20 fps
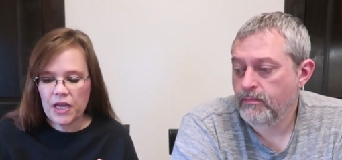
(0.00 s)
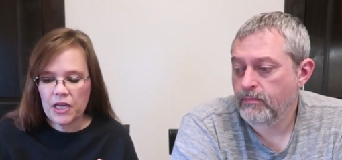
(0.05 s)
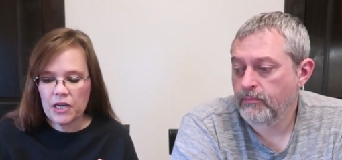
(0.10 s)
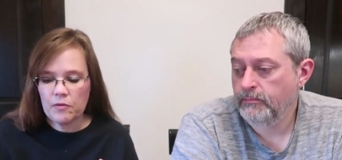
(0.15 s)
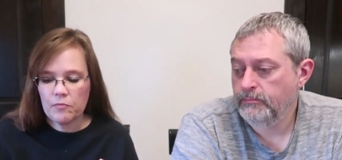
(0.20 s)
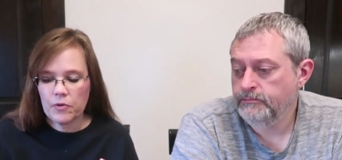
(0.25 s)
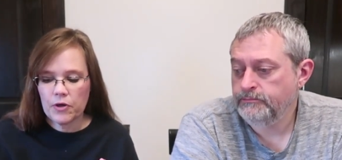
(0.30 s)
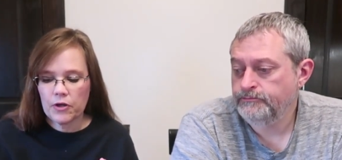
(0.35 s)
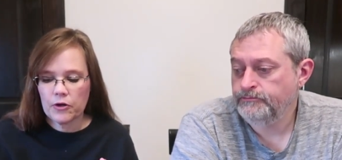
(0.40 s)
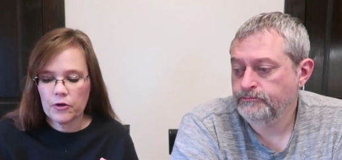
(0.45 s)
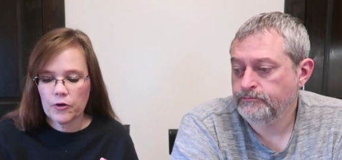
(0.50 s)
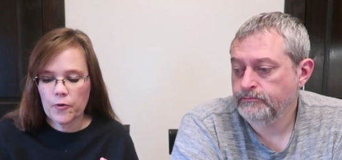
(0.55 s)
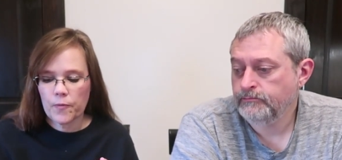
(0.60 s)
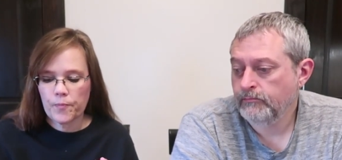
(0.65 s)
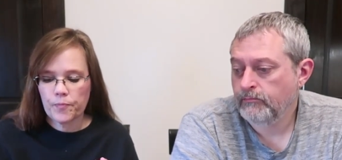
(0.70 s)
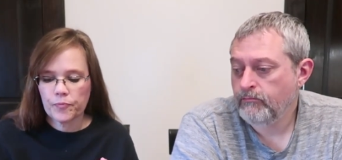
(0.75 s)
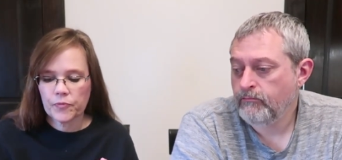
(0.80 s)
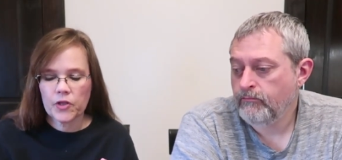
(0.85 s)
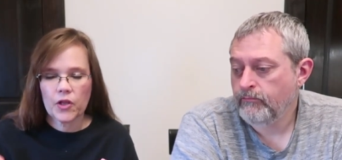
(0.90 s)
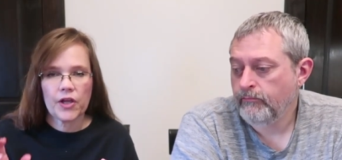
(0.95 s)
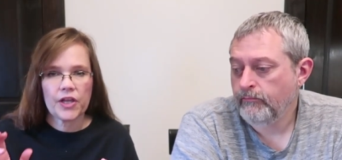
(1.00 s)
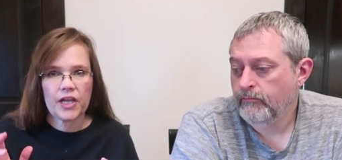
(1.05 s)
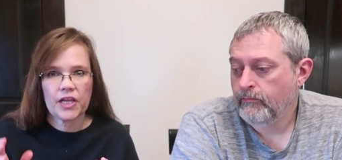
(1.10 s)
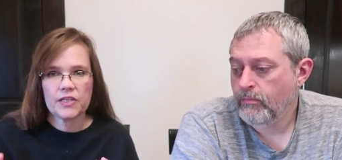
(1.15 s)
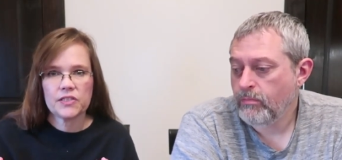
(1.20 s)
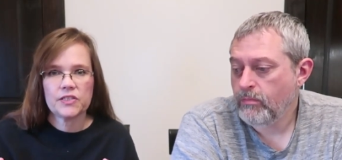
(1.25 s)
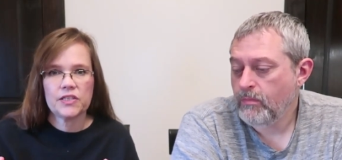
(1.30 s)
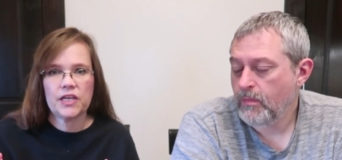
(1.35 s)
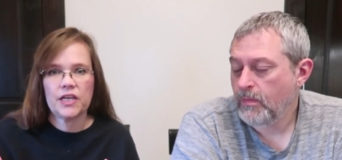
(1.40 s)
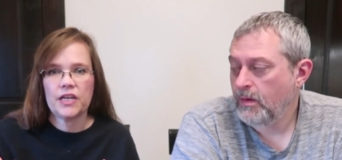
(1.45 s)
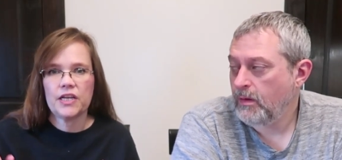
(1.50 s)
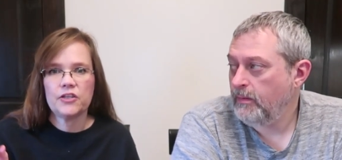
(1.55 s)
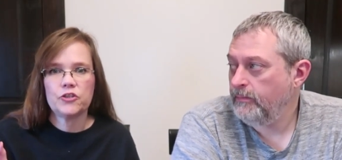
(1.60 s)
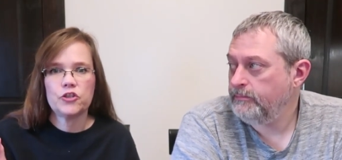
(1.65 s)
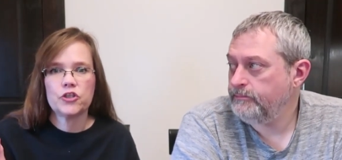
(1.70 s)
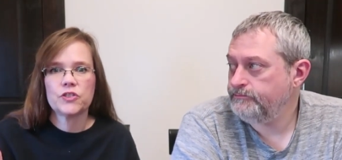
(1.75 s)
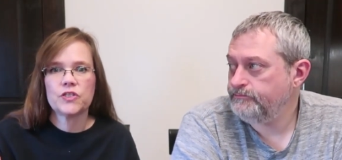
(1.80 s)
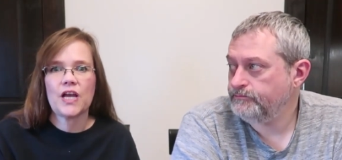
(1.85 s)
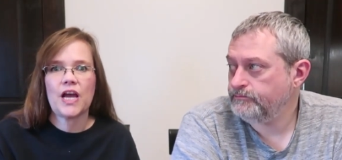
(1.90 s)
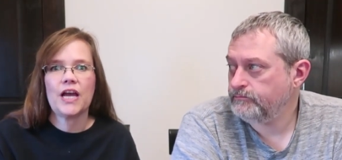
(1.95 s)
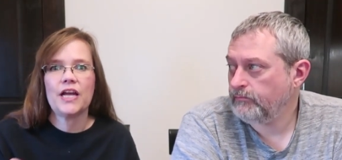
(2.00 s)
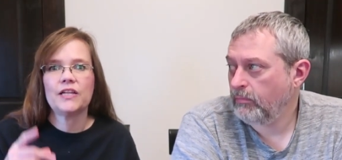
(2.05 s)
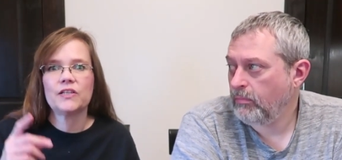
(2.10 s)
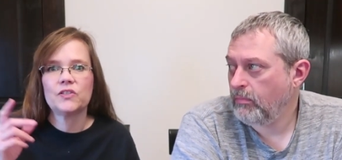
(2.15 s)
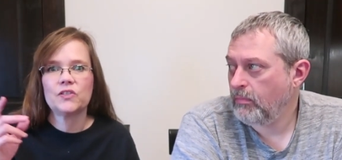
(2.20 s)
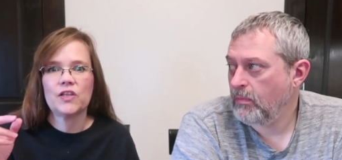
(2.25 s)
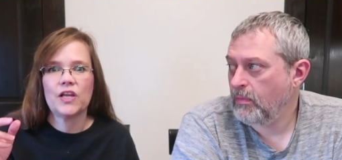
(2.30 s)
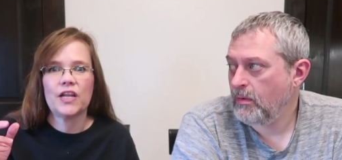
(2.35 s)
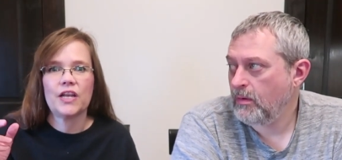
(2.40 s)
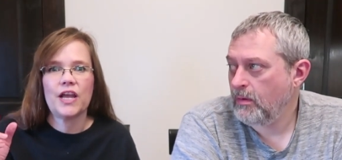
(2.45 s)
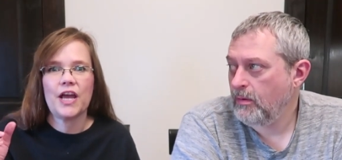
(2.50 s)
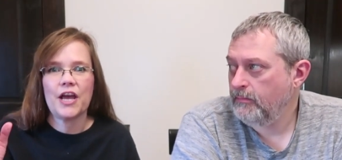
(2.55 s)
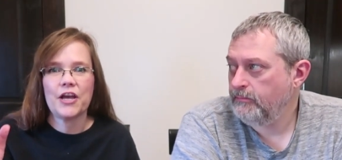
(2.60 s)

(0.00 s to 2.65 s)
Speaker 1: peanut butter, like I said, it just adds that